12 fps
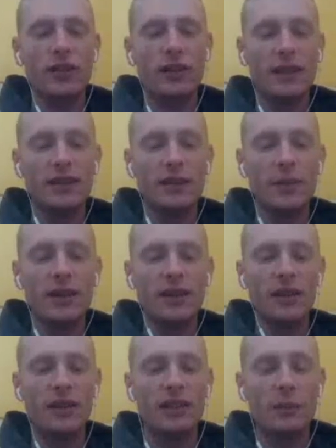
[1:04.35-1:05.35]
and that's the main
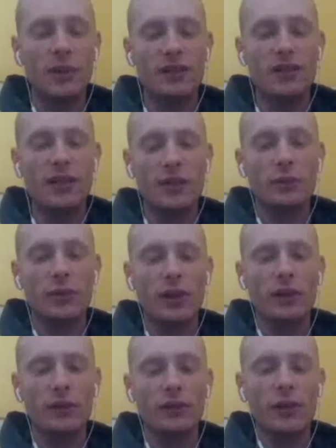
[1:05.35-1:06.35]
thing that separates this
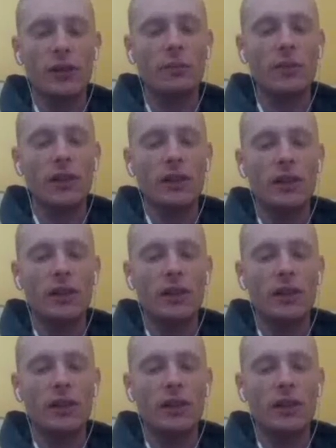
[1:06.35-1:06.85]
run from